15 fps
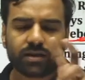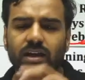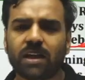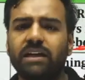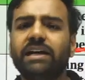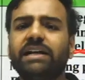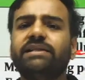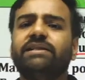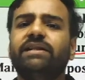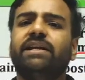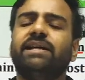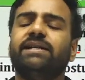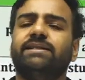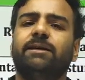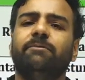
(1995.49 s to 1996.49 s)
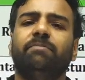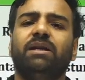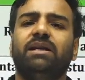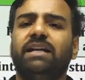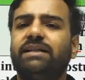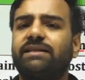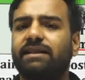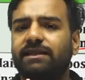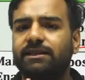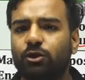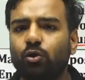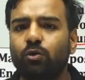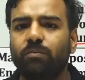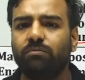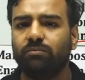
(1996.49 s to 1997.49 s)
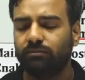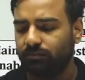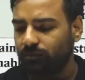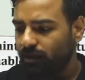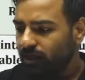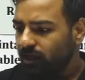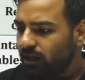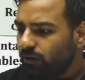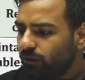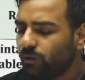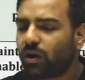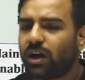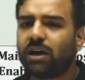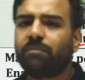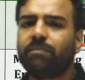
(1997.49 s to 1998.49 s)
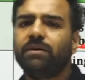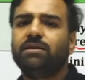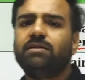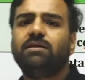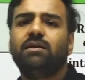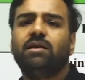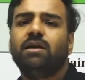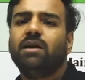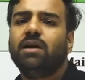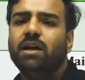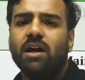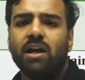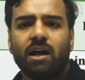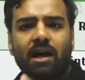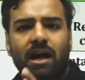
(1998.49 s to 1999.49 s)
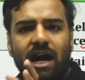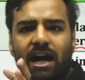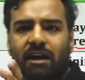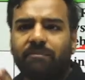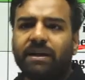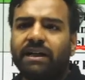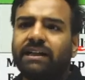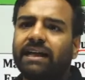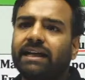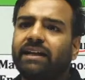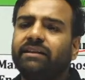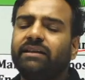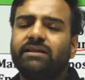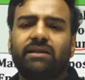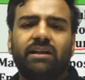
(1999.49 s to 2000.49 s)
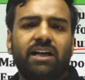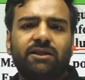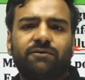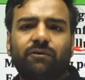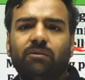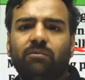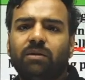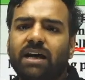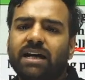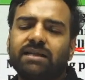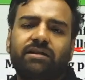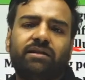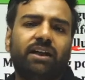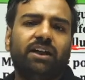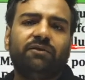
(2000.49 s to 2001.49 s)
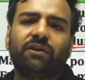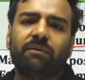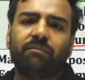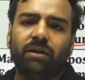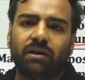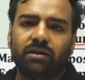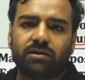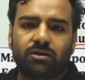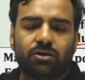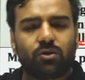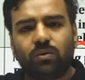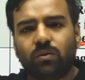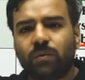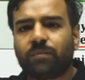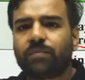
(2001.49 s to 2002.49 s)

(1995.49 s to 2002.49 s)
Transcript: Let's take an example. Let's assume what happens. I have been taking this class from last 35 minutes, true?